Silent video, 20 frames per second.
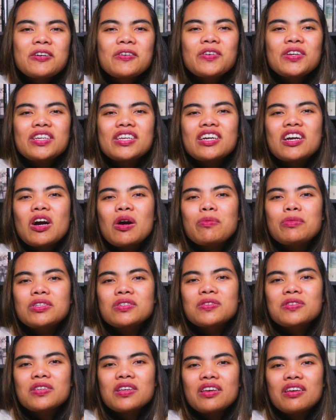me know in the
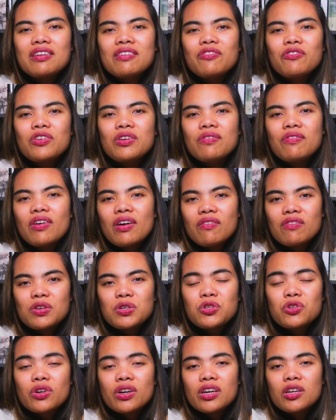comments if you've
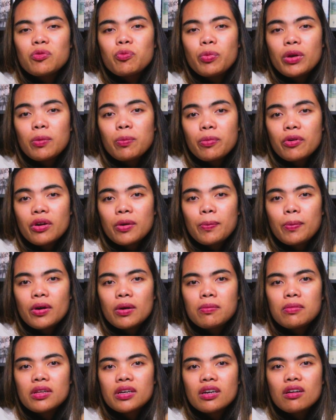ever tried Paper
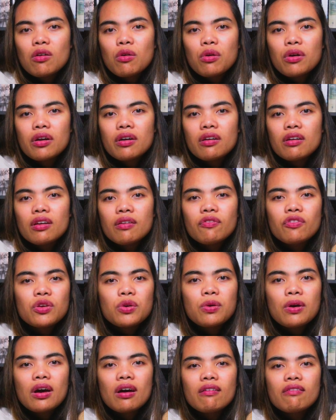Republic or if you